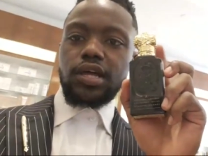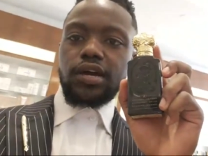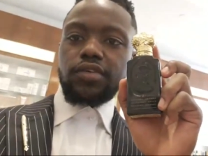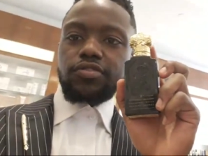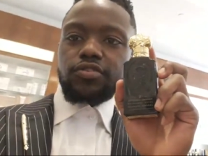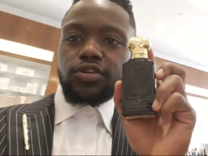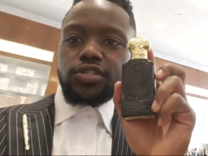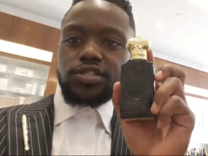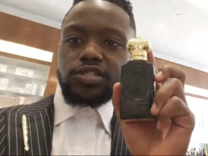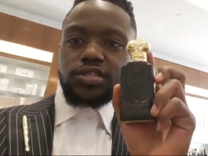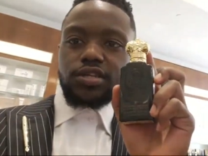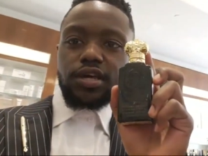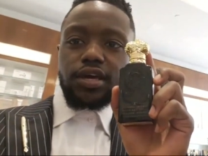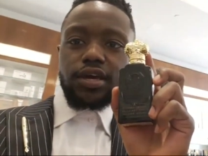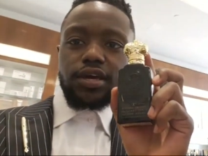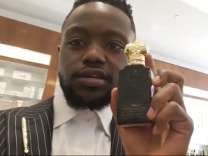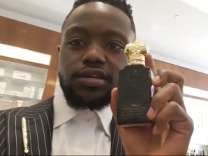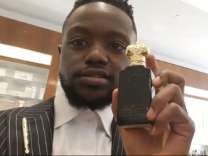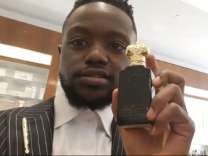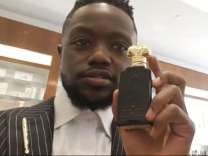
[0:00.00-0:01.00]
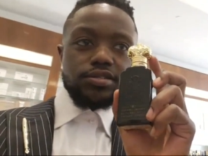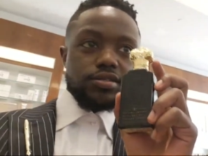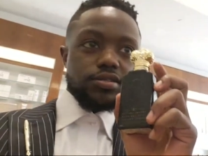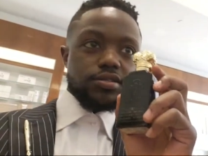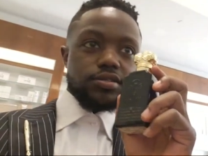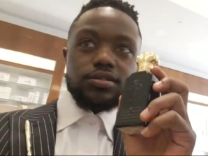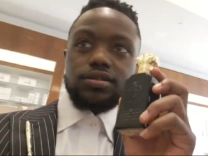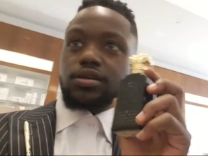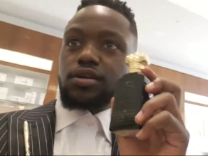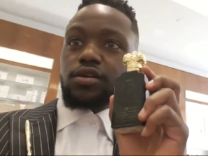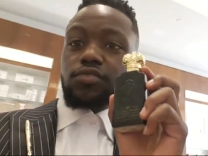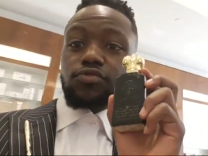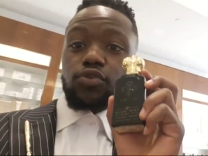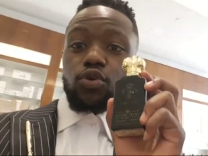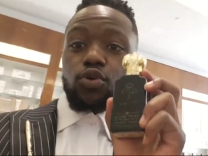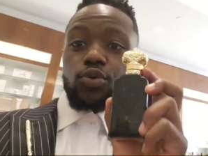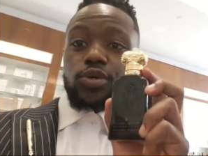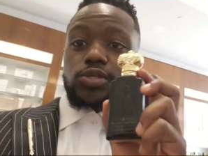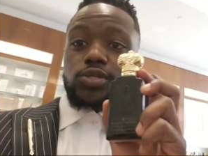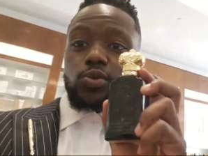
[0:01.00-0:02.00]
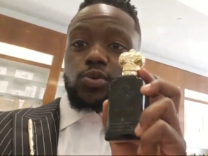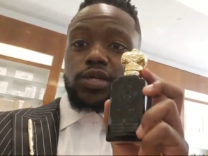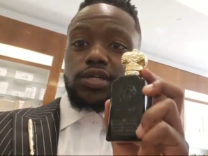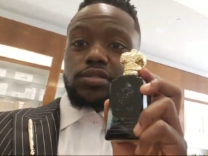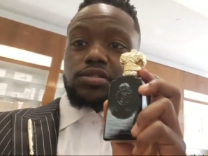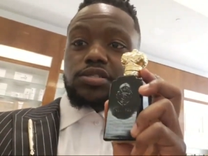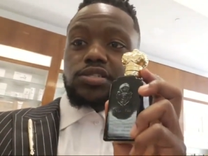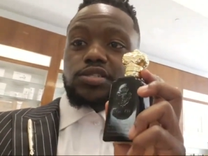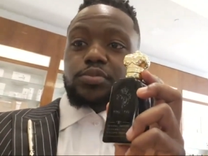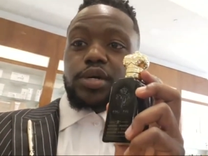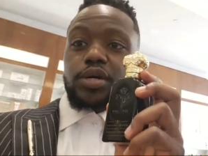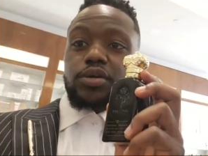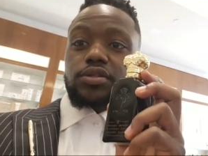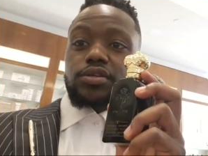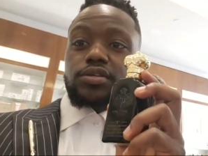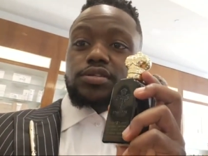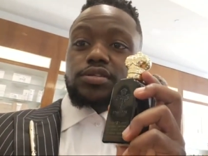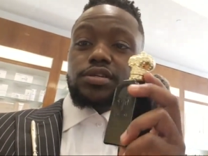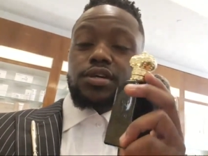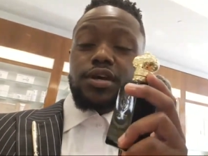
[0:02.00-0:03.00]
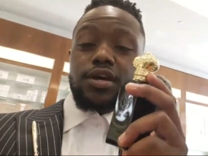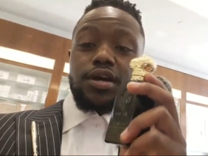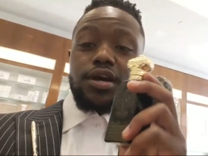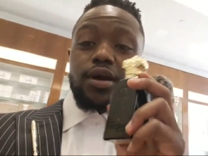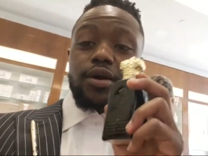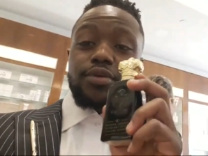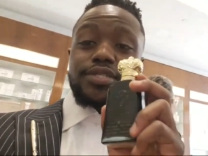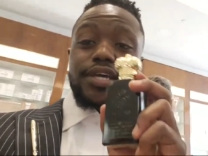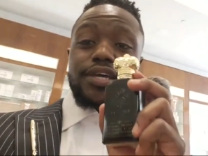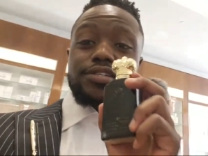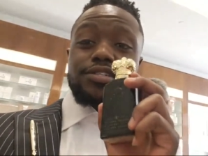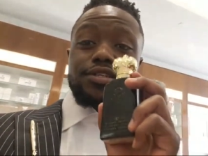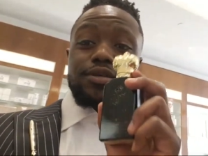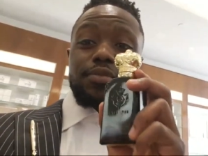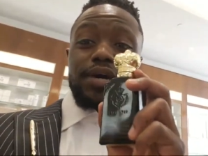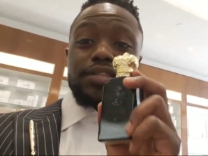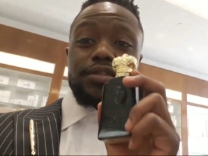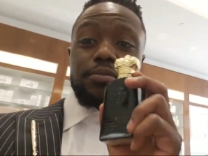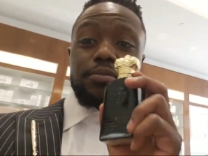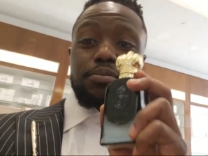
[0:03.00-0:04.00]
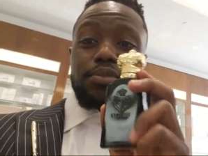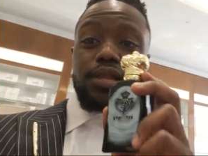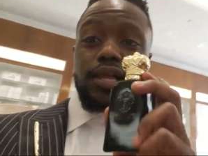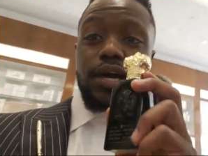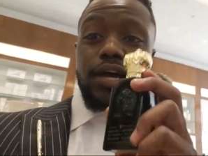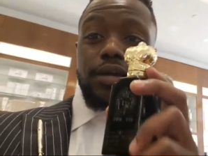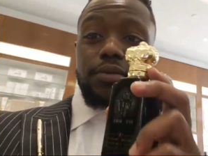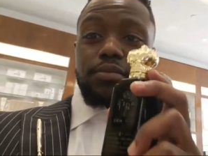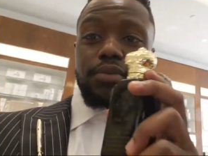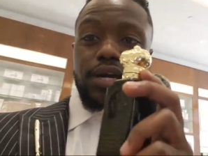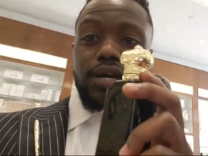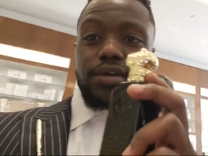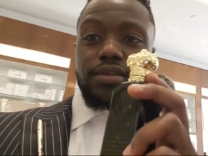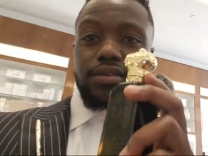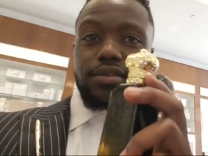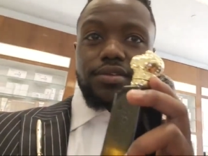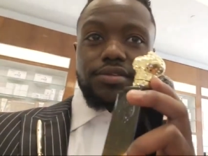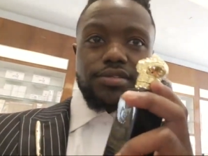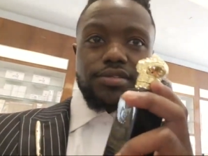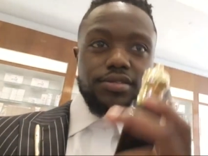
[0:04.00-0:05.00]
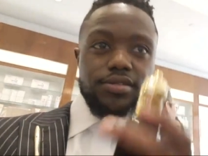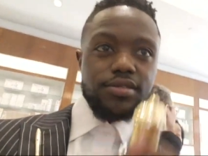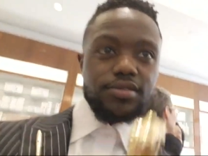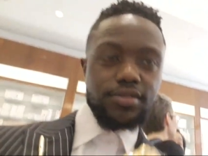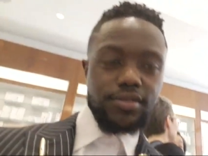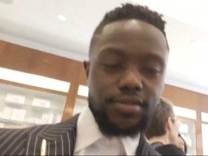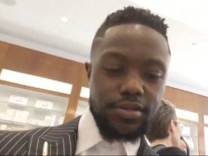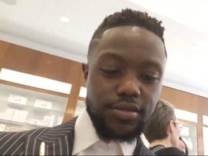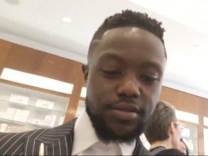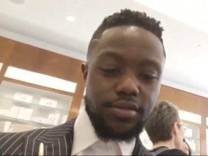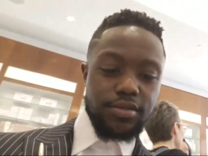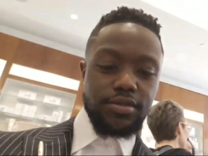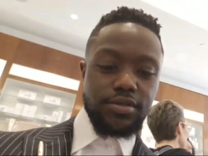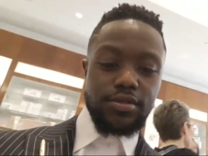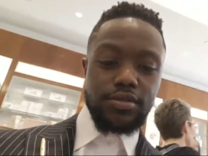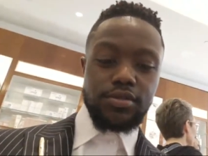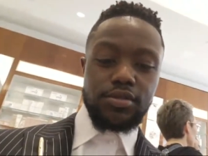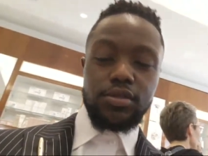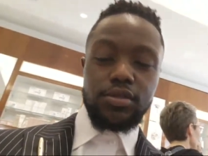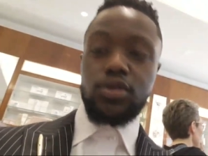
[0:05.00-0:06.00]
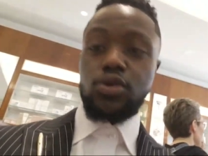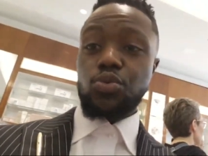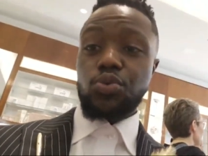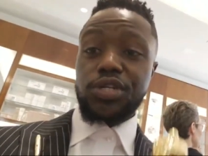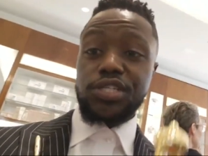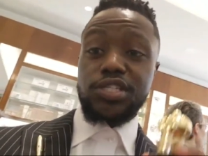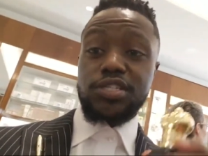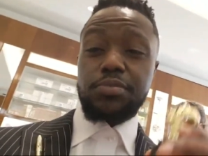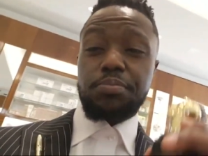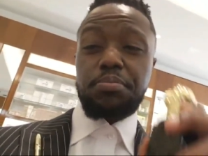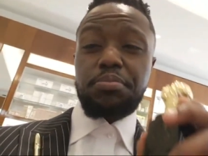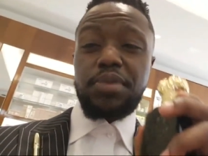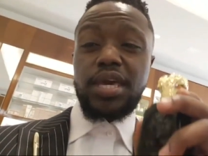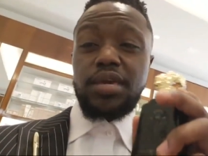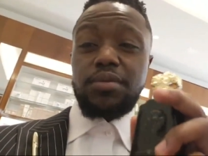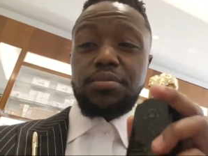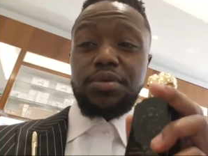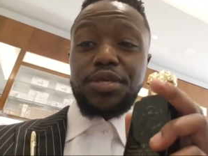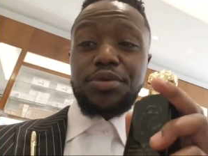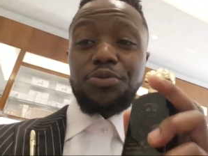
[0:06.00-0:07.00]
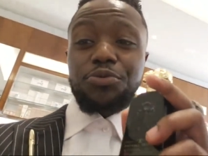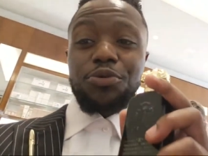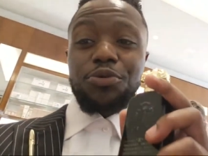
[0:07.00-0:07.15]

Clive Christian X. Always wanted to smell this. I was actually about to blind buy this which maybe